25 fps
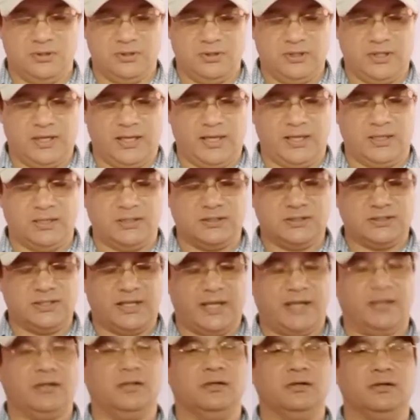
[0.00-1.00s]
and
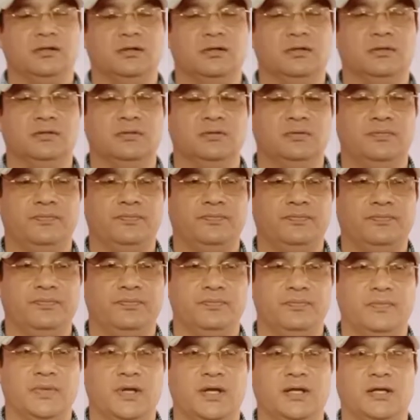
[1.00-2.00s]
staggered
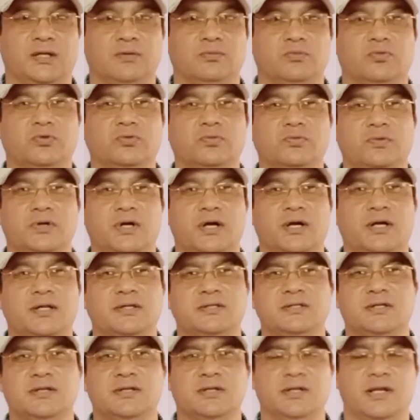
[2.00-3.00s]
and he moved
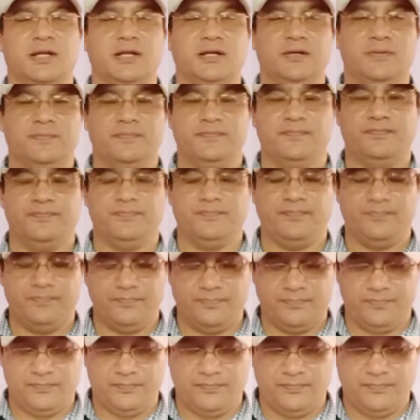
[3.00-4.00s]
unsteadily
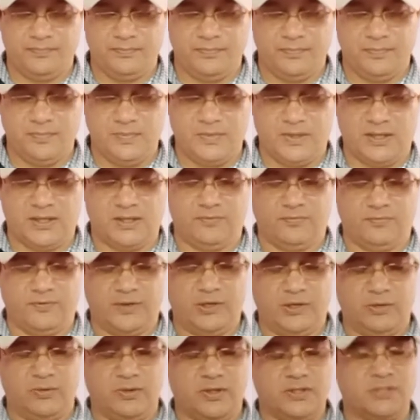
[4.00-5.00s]
and he
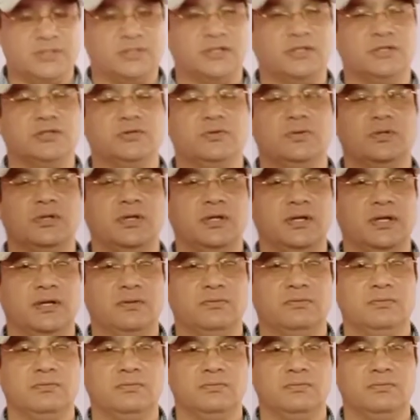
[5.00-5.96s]
fell on his knees to the ground.